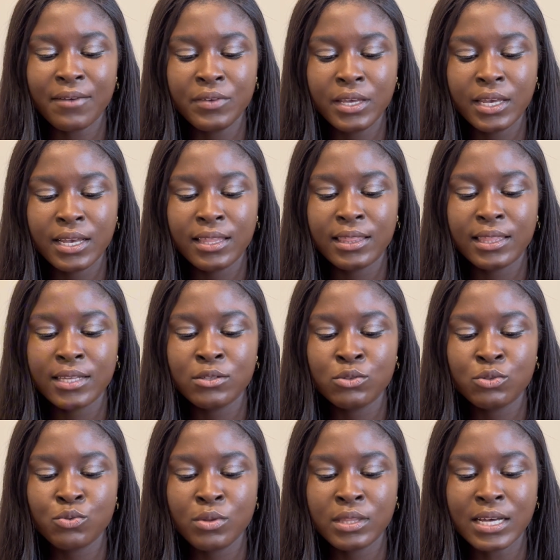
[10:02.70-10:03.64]
here
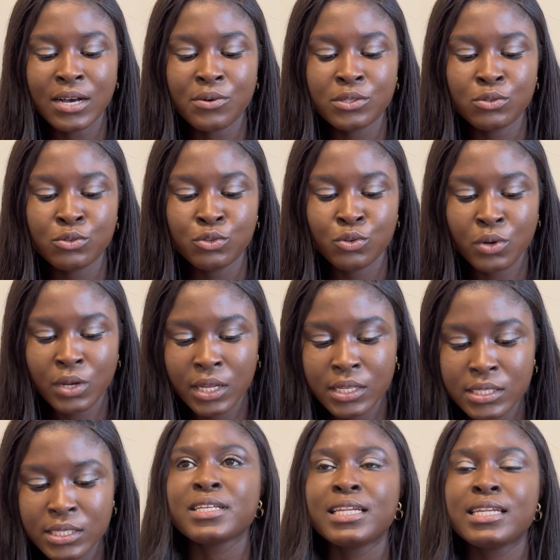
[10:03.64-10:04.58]
$32,000.
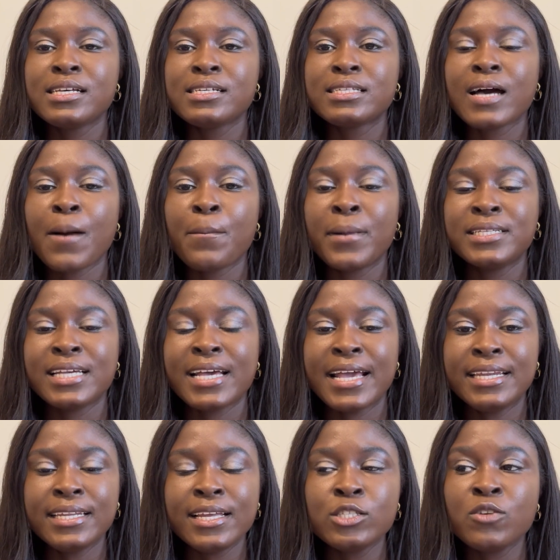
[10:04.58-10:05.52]
This is how much I
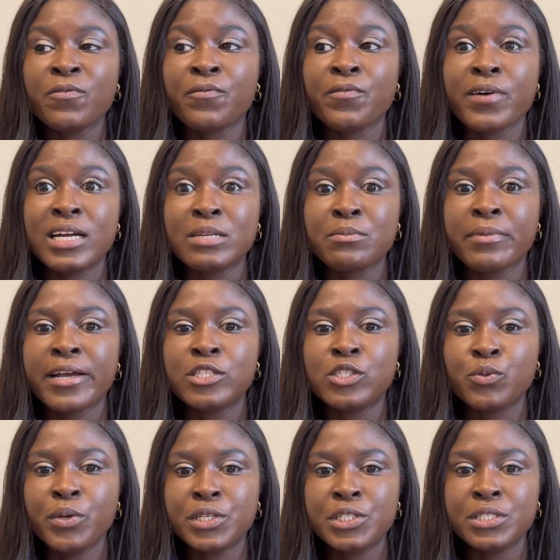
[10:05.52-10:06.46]
need to fund my
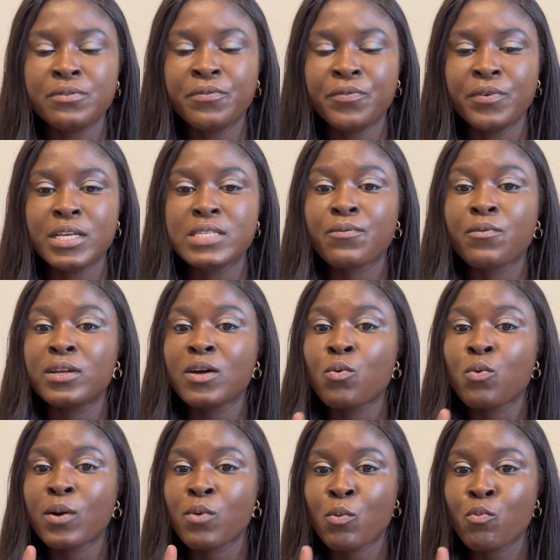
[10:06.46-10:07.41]
tuition fees for the
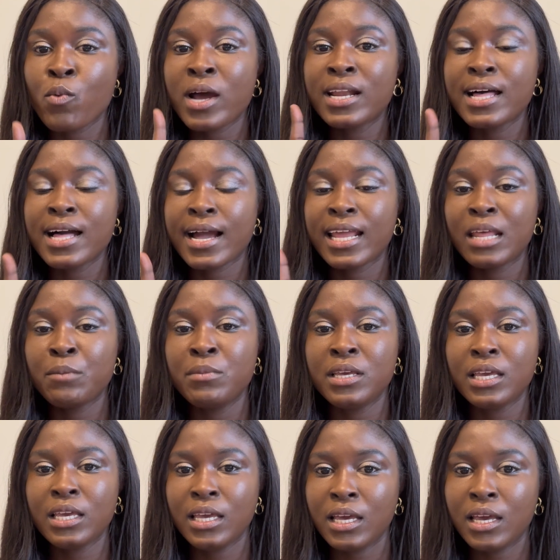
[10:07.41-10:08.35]
one
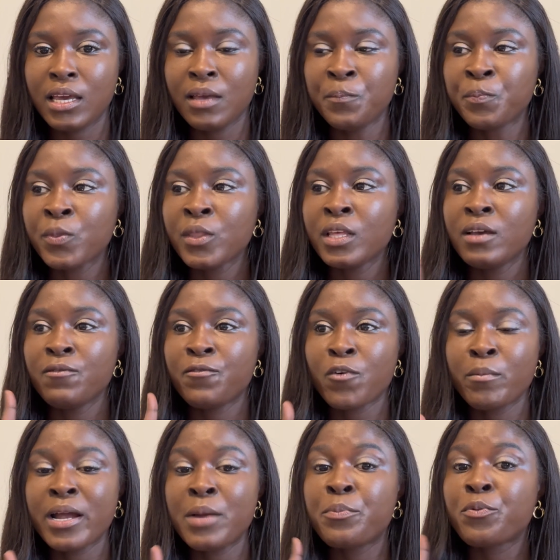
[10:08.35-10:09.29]
academic year for
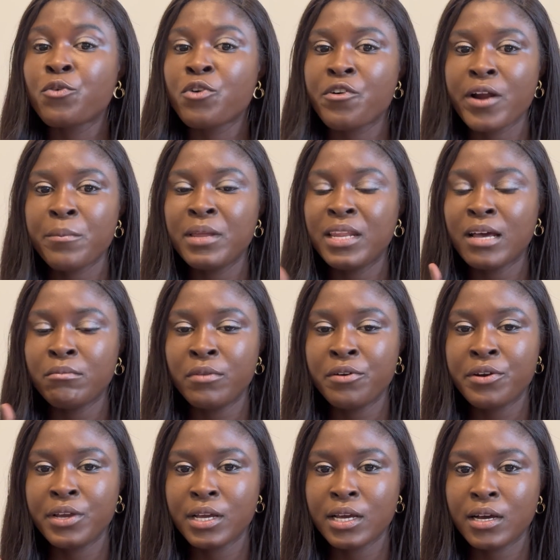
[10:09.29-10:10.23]
my program in
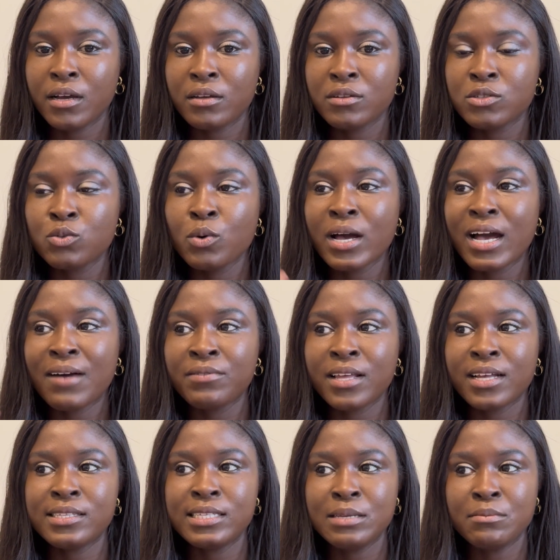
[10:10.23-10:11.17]
America. So have
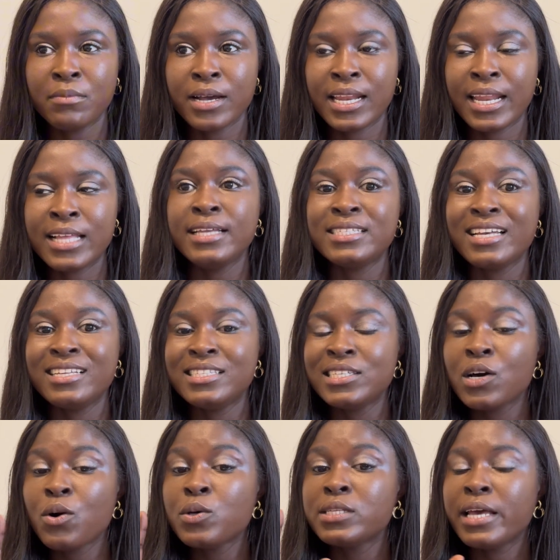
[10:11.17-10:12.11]
that in mind. It
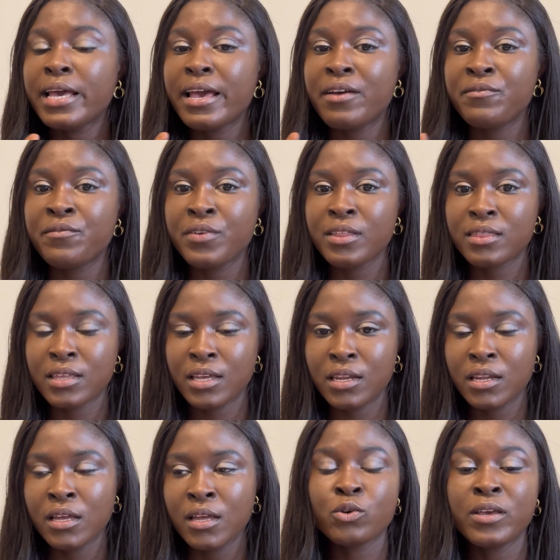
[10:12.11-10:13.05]
entails
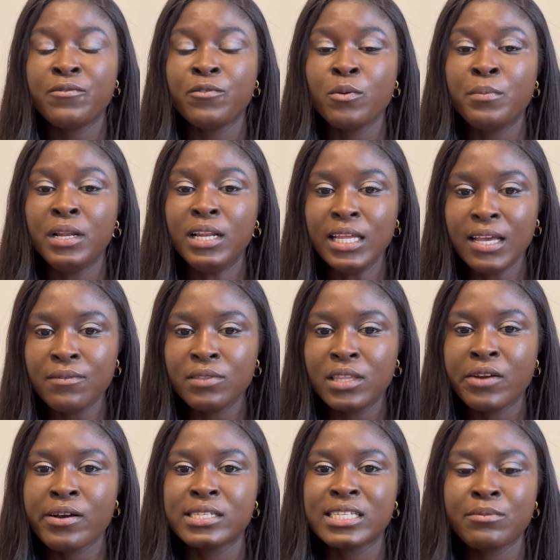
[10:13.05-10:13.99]
everything. So if you believe
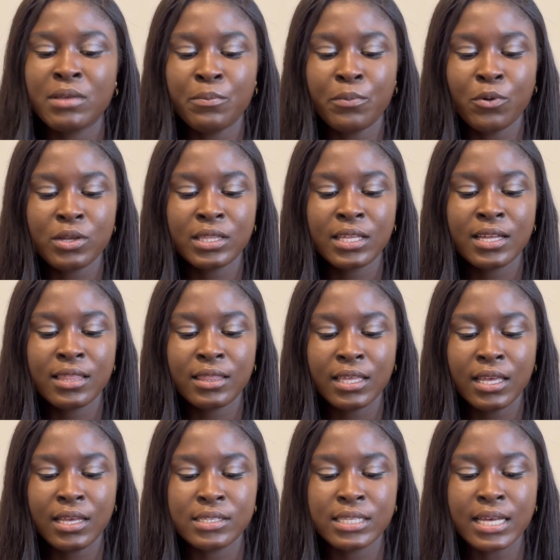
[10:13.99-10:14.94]
there are some important
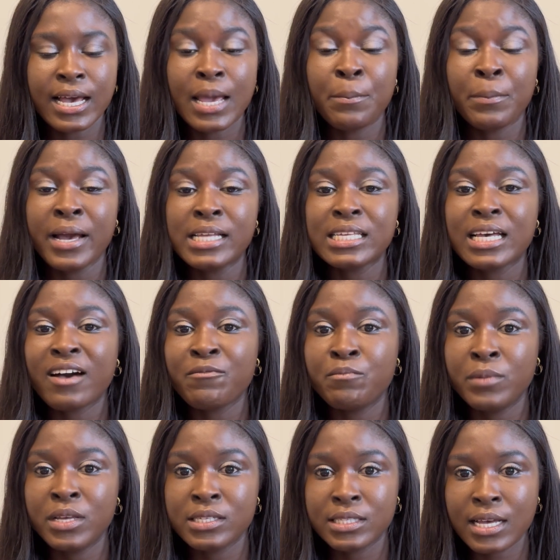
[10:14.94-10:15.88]
things I might have
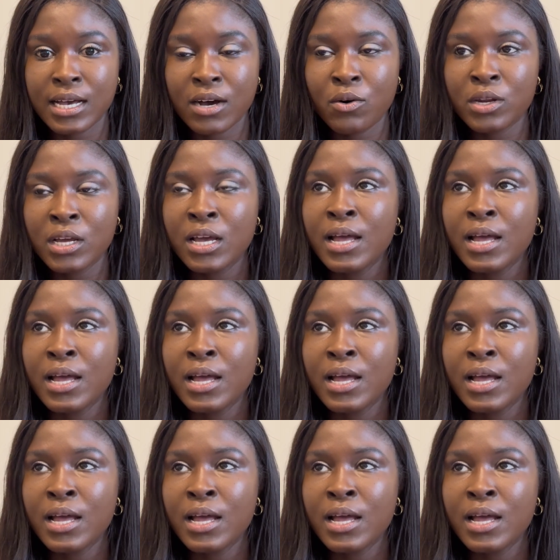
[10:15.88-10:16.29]
missed out